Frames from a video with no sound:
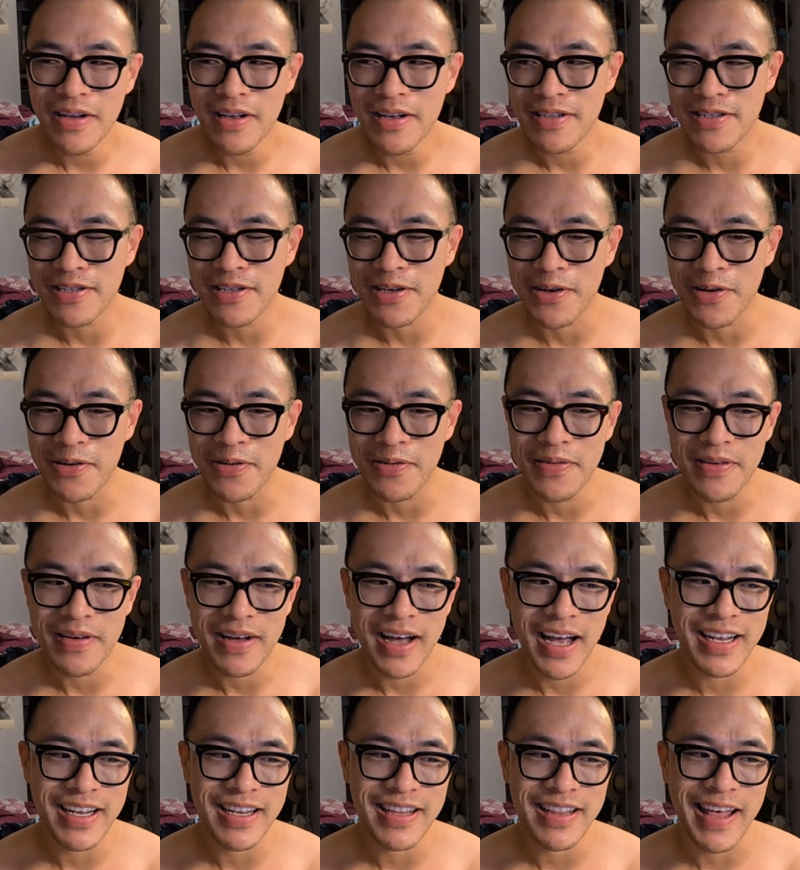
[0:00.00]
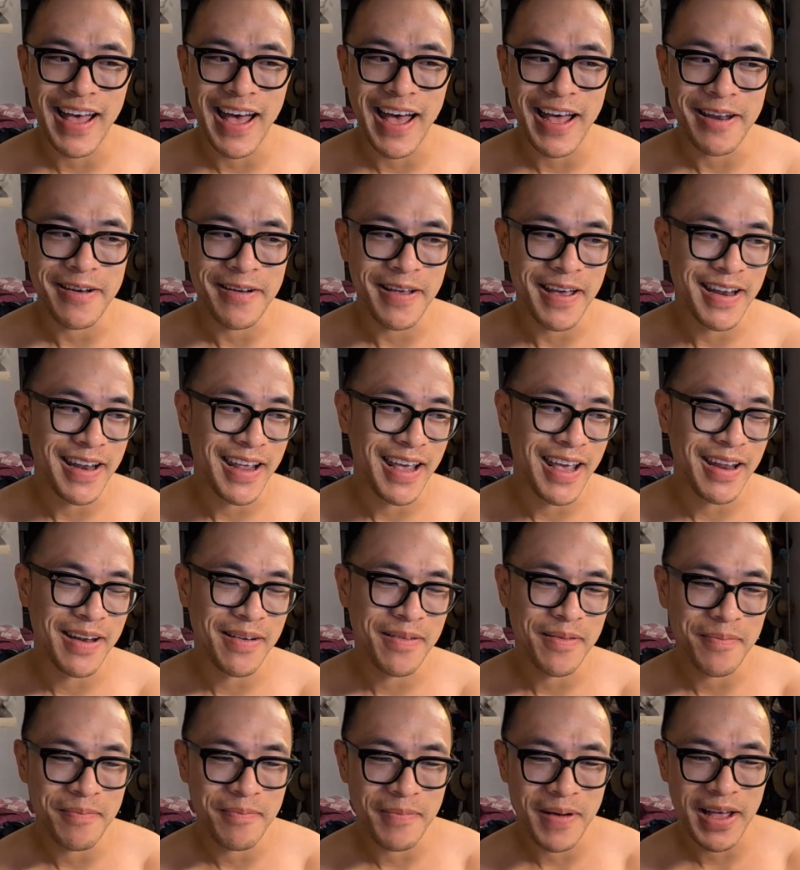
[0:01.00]
So I did that, and
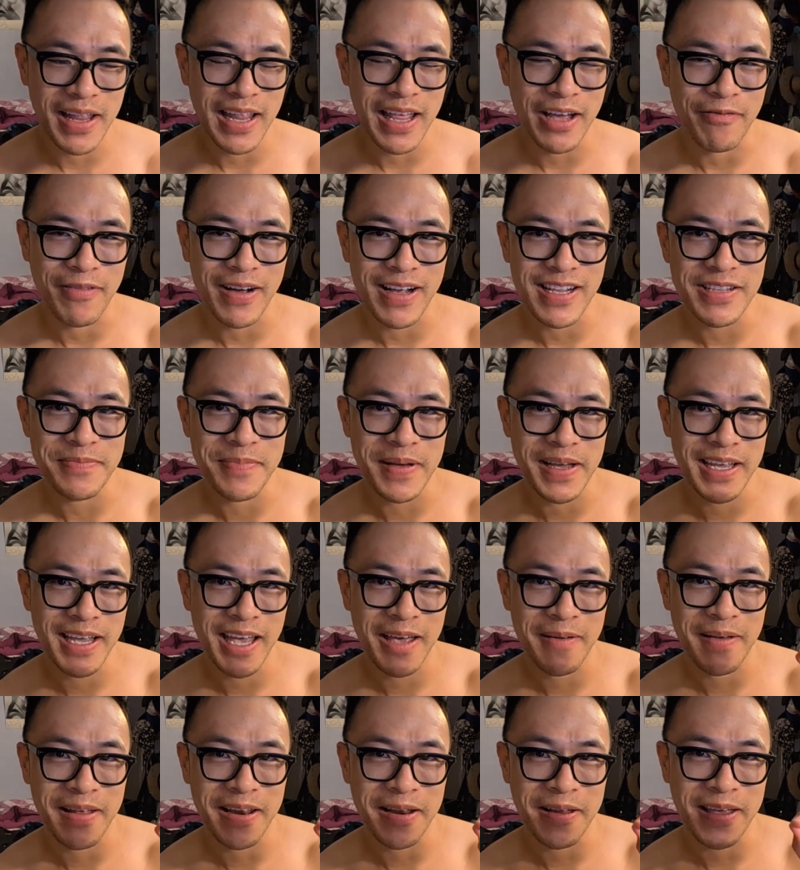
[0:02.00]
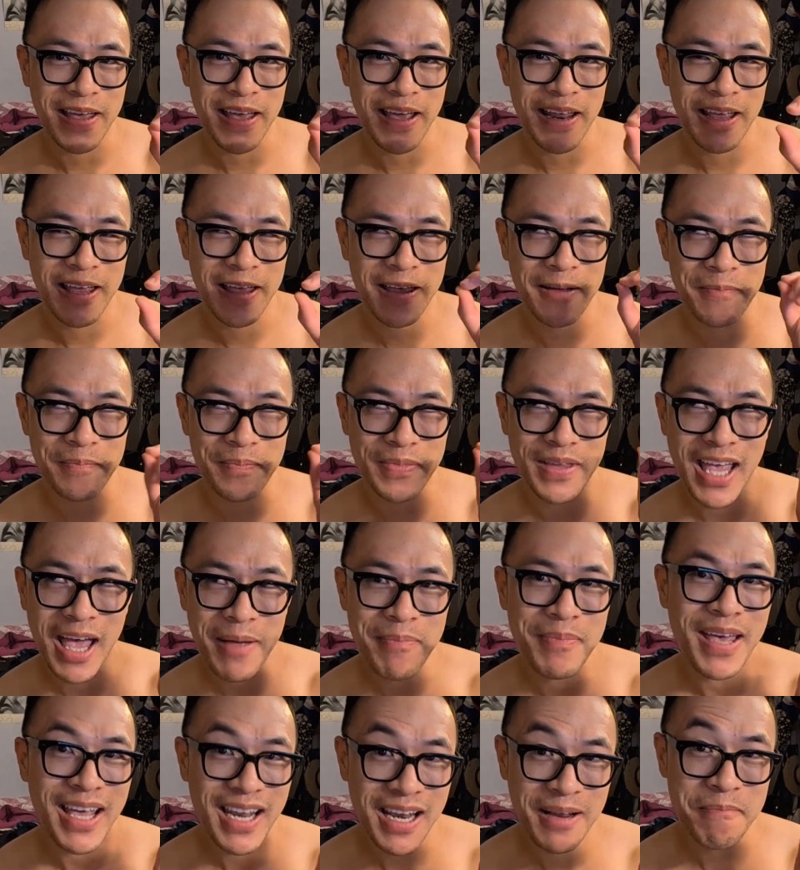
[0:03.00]
then my like white speck
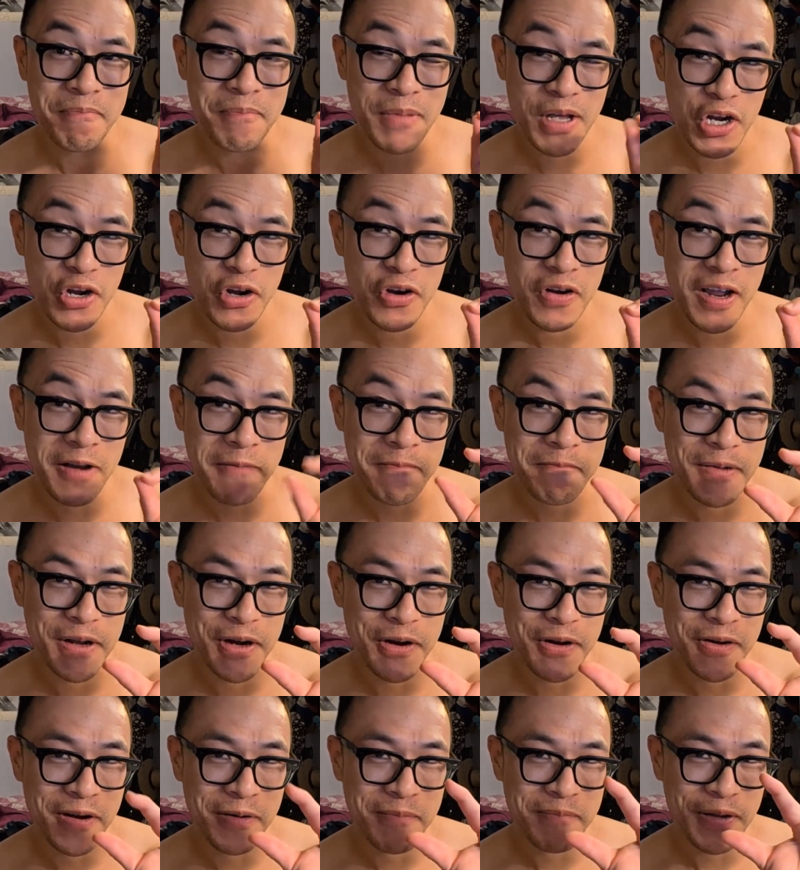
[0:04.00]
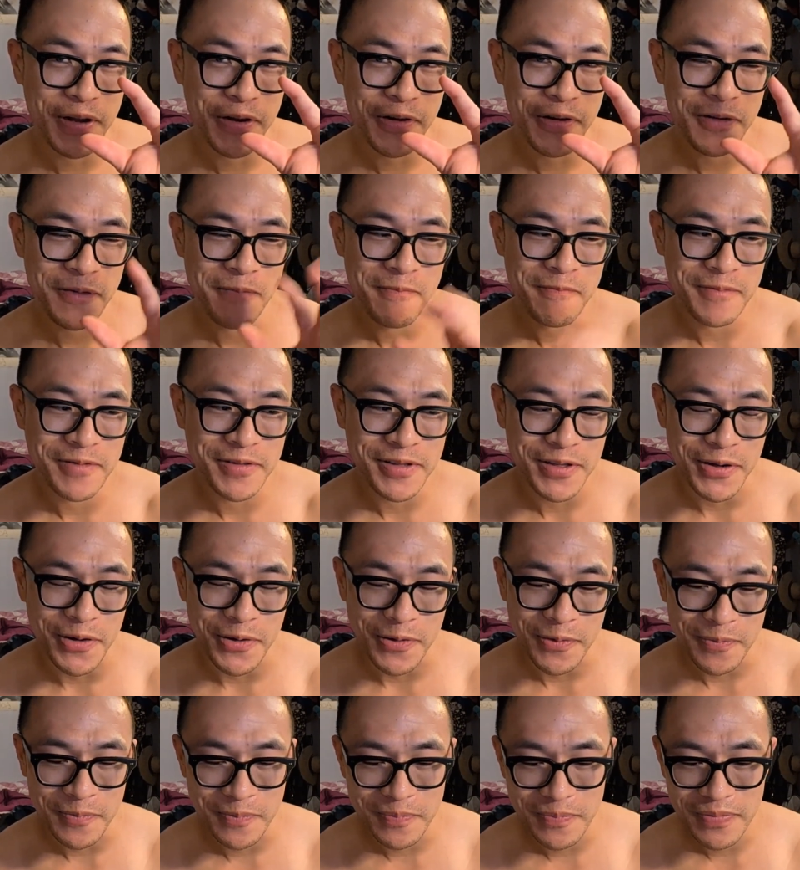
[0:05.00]
kept getting bigger and bigger and bigger.
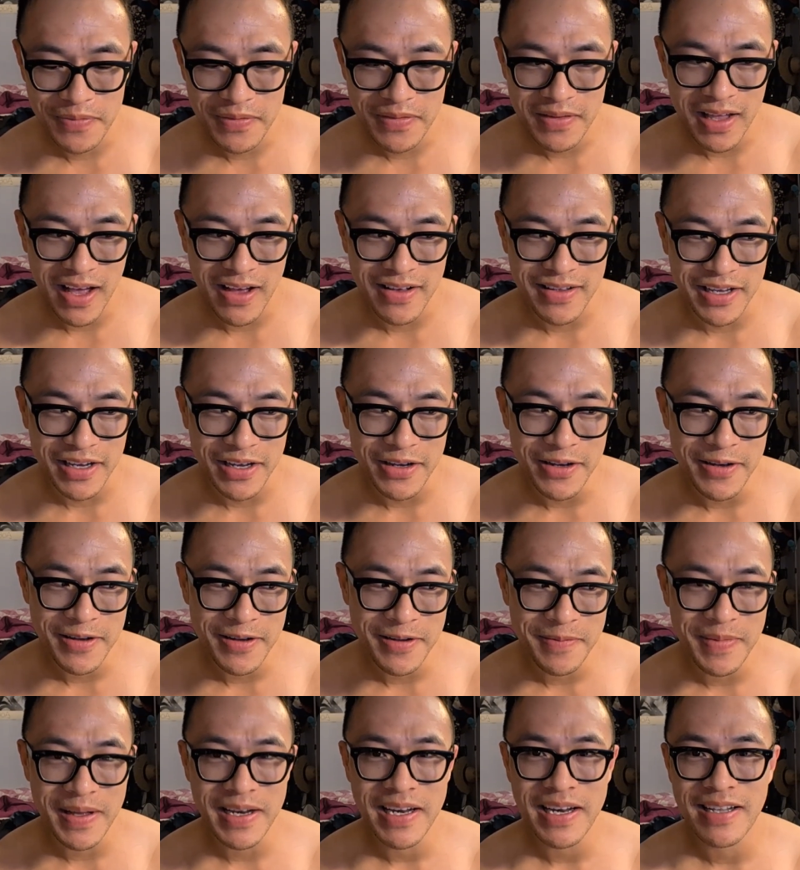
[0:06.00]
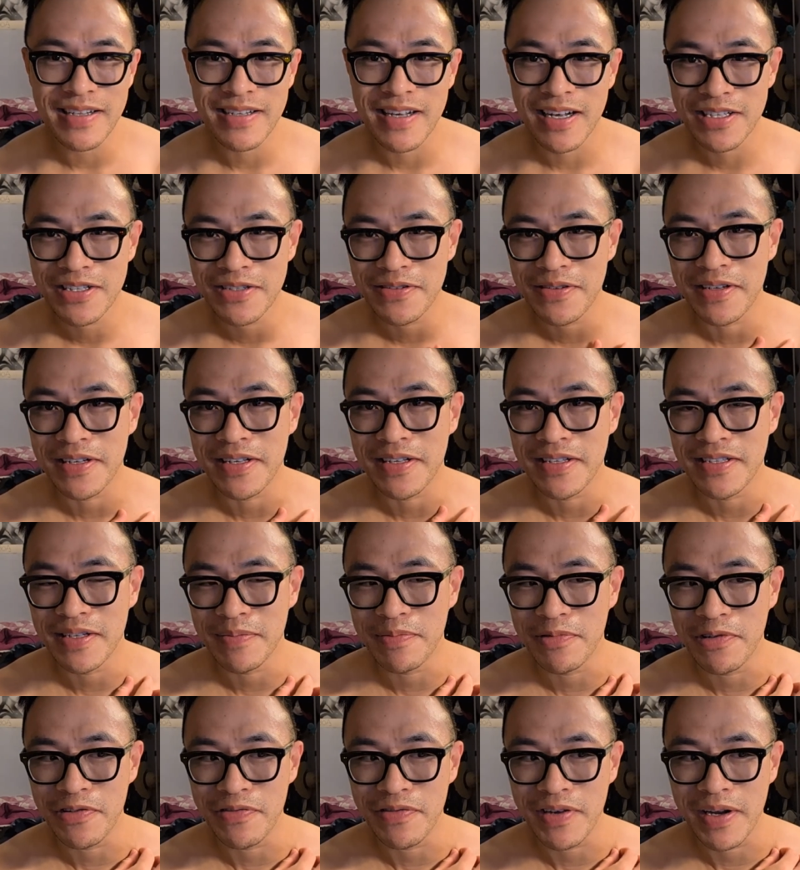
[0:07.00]
So I was like, I need to talk to a
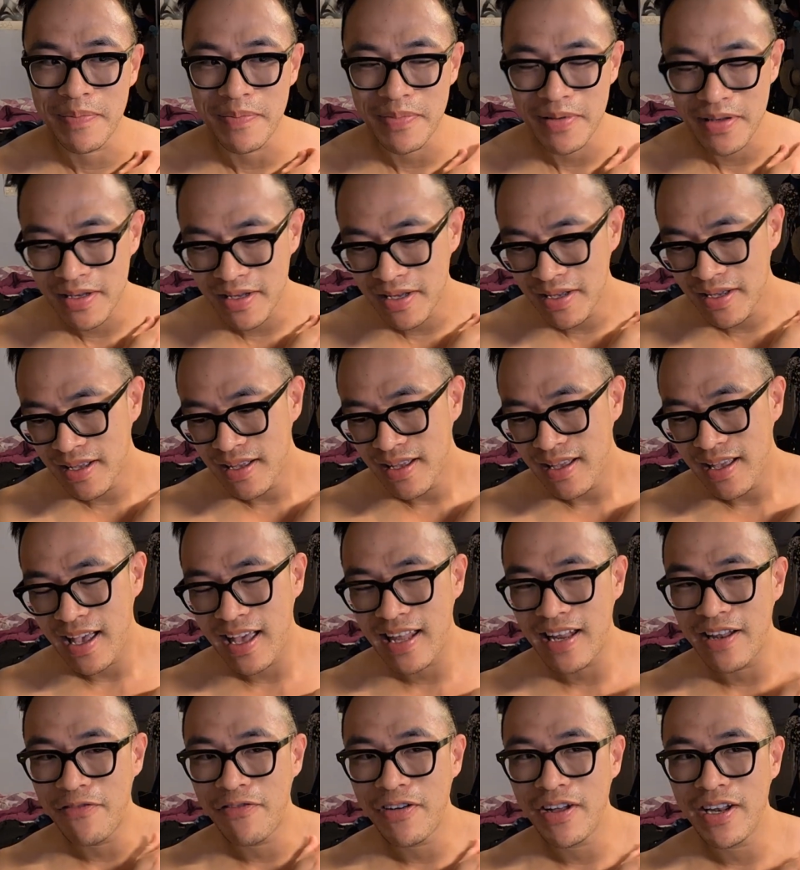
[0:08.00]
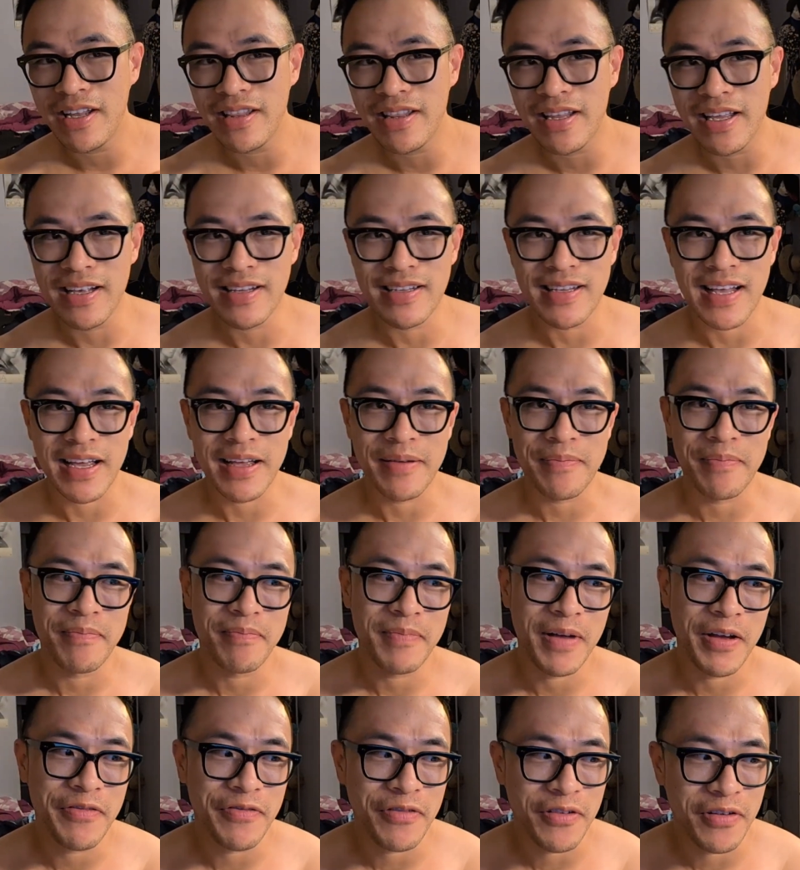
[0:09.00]
support rep. And the funny thing is, like
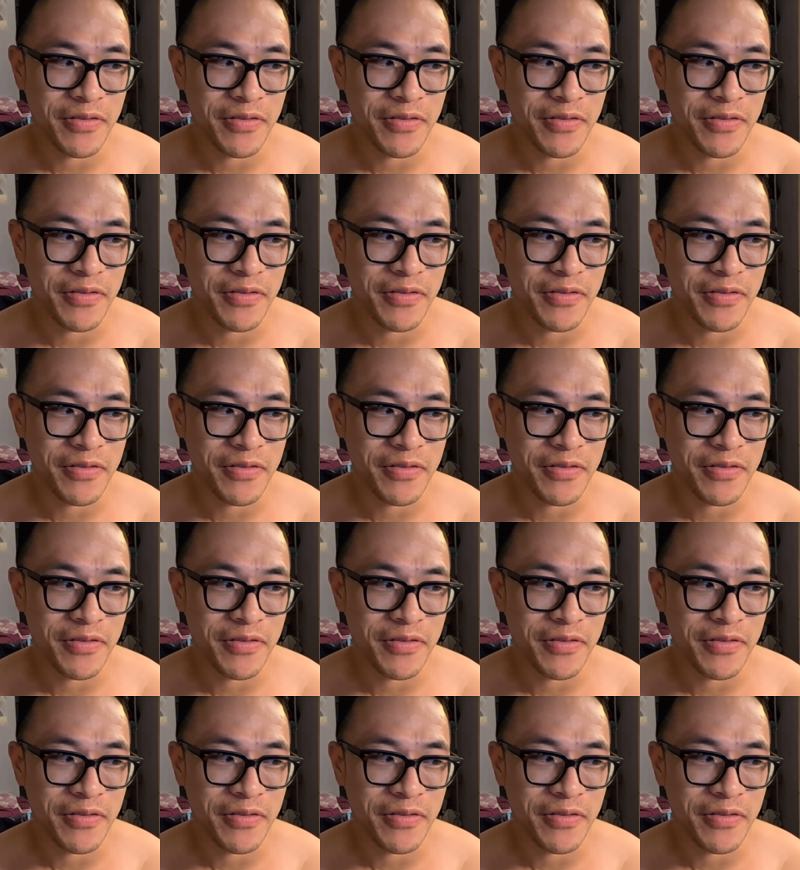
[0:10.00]
my